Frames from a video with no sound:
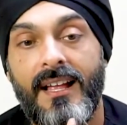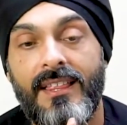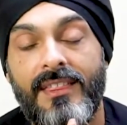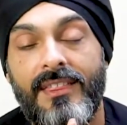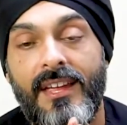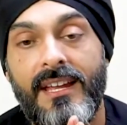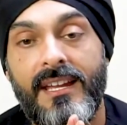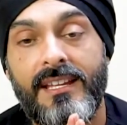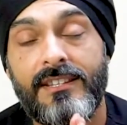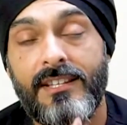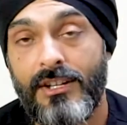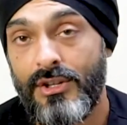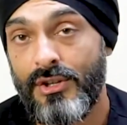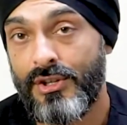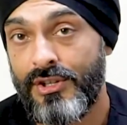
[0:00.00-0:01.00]
they
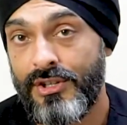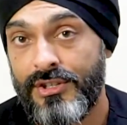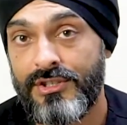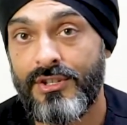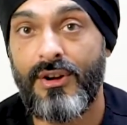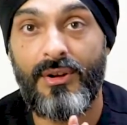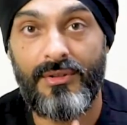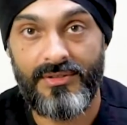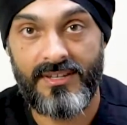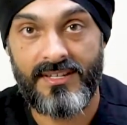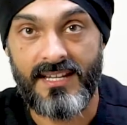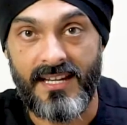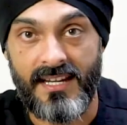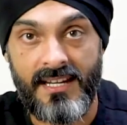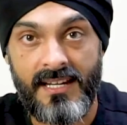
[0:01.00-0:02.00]
look good on the
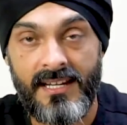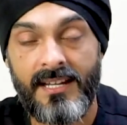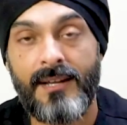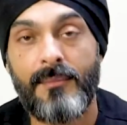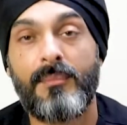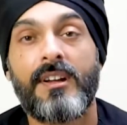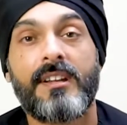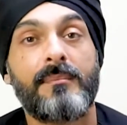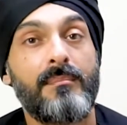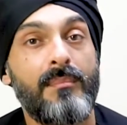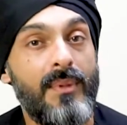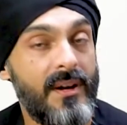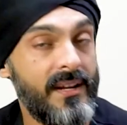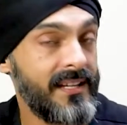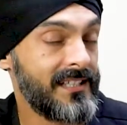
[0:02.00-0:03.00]
day, but in
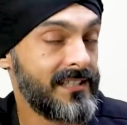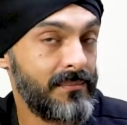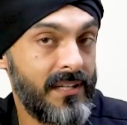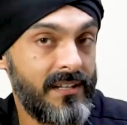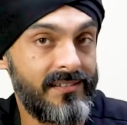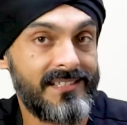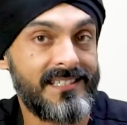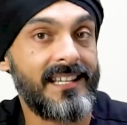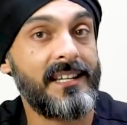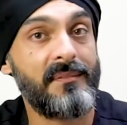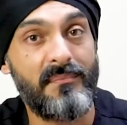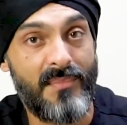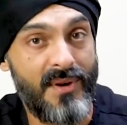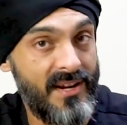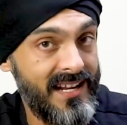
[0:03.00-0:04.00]
my experience and
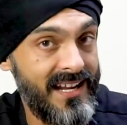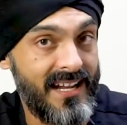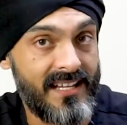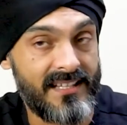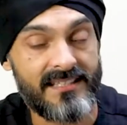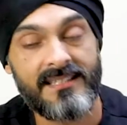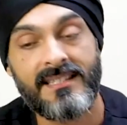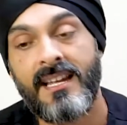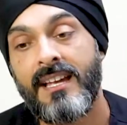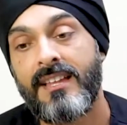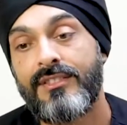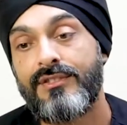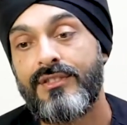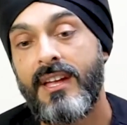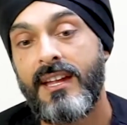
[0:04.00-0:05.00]
in my hands,
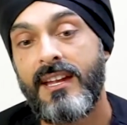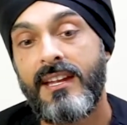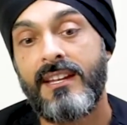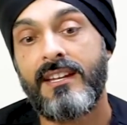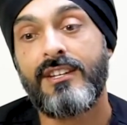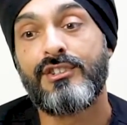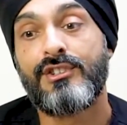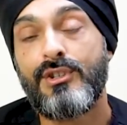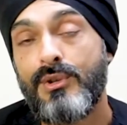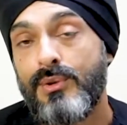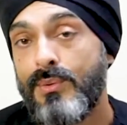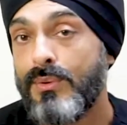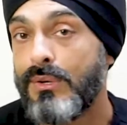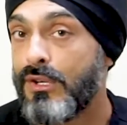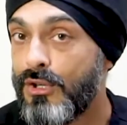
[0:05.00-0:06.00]
they
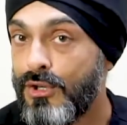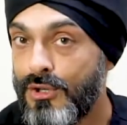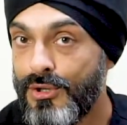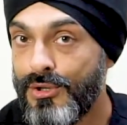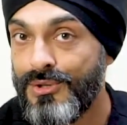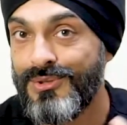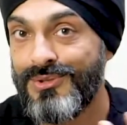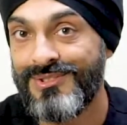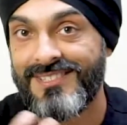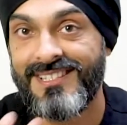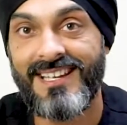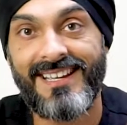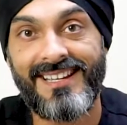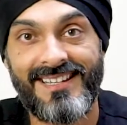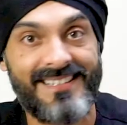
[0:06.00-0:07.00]
do lose
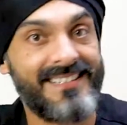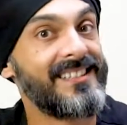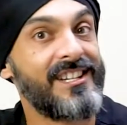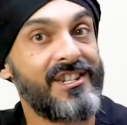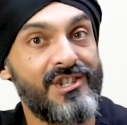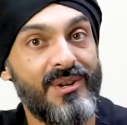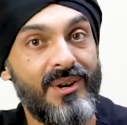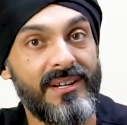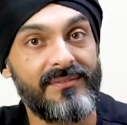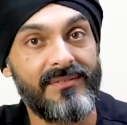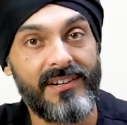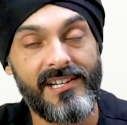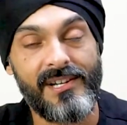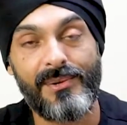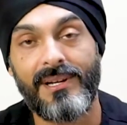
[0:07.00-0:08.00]
their shine
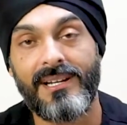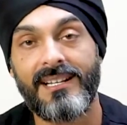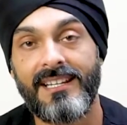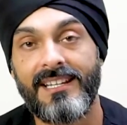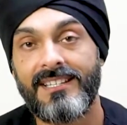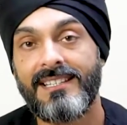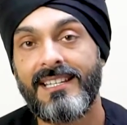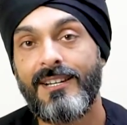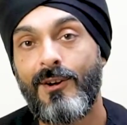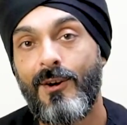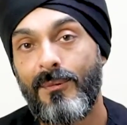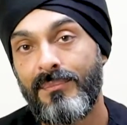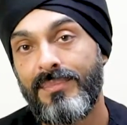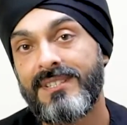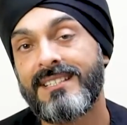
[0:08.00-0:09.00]
very quickly. You see,
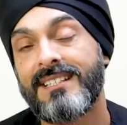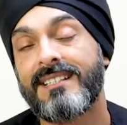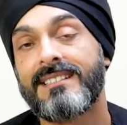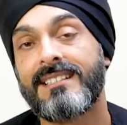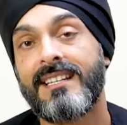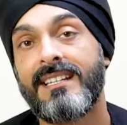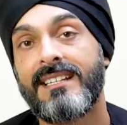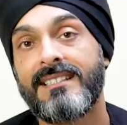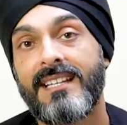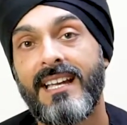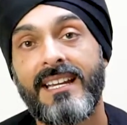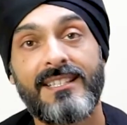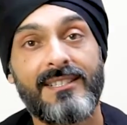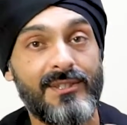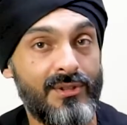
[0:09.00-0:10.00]
composite is
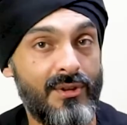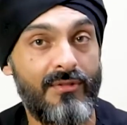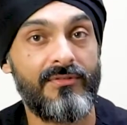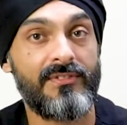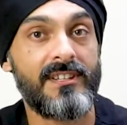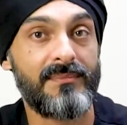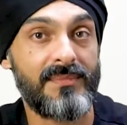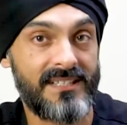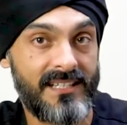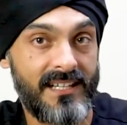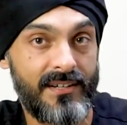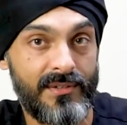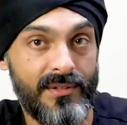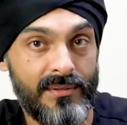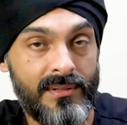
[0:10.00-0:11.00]
a softer
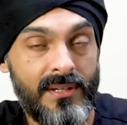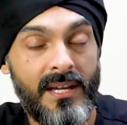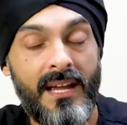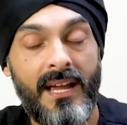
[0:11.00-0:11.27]
material,